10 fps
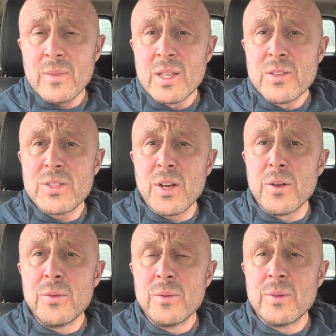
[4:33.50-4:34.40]
So
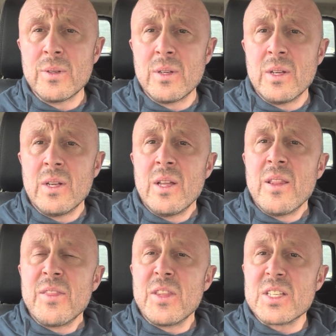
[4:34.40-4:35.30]

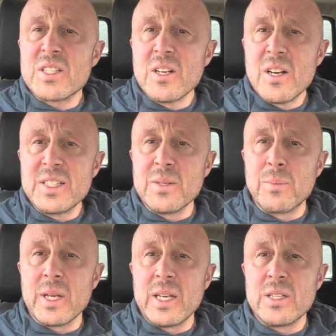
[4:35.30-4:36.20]
the starting
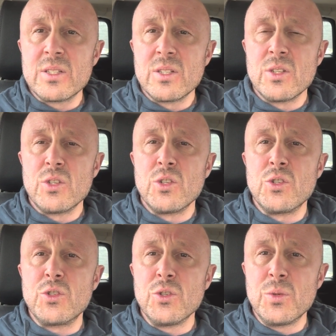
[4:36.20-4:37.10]
place
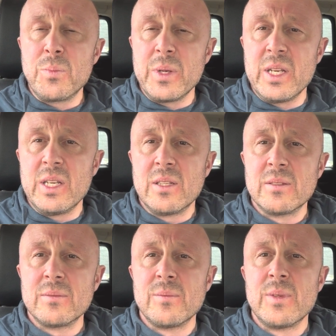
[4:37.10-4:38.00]
should be
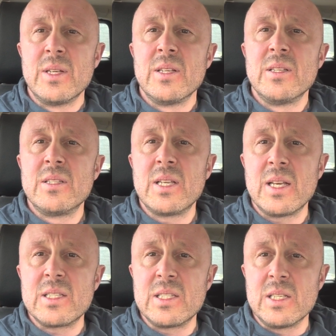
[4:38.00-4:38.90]

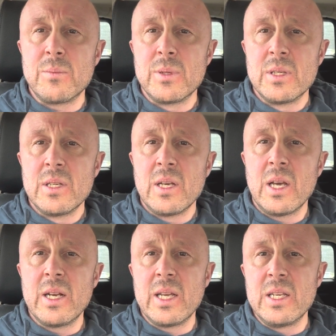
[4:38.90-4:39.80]
test sip
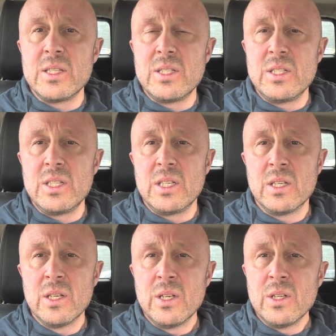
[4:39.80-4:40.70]
and H C G.
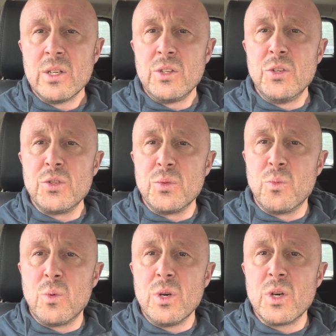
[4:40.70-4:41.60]
You should
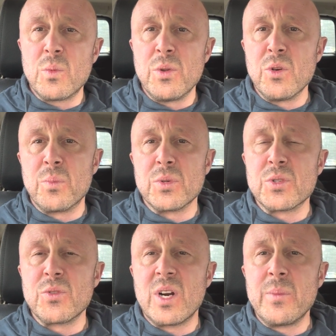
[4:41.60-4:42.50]
work with your
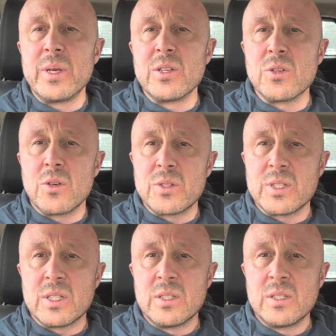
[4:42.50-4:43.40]
prescribing doctor